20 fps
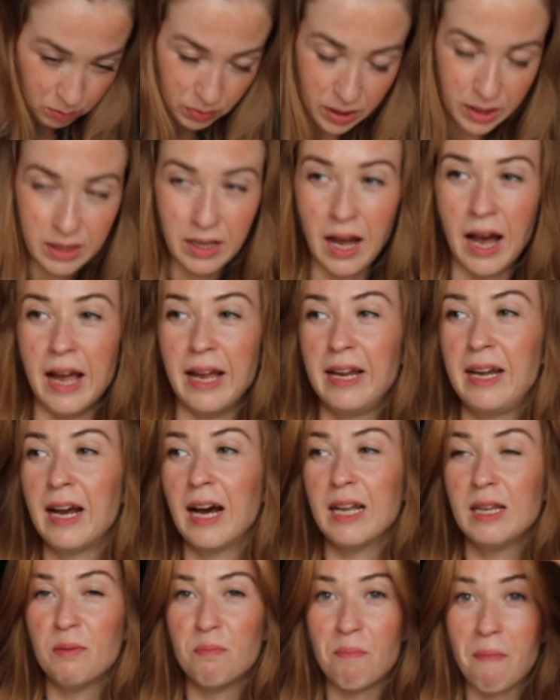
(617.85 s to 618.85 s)
but I
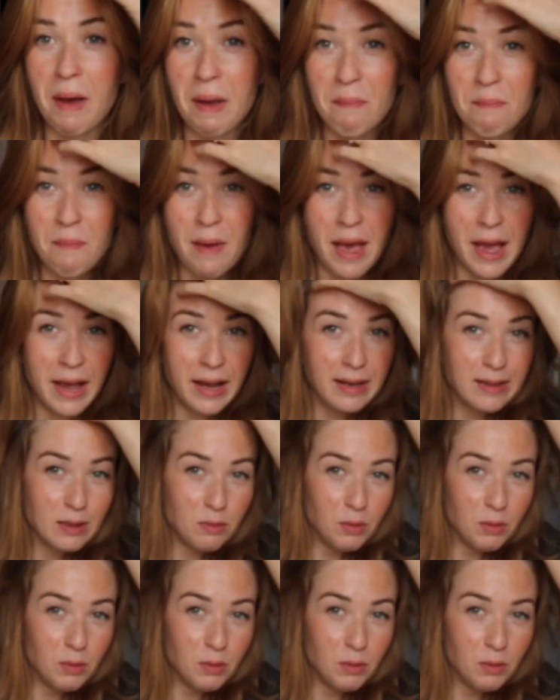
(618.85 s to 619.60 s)
cut my bangs